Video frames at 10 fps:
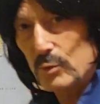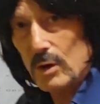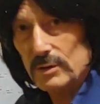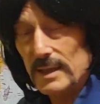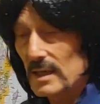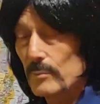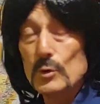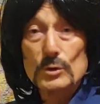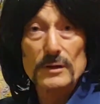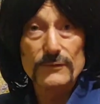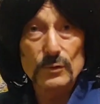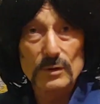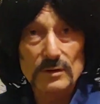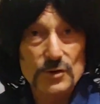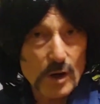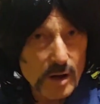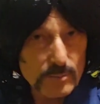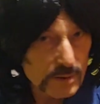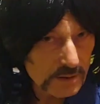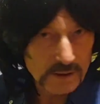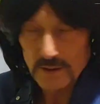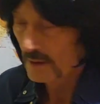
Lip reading: work in a beautiful job,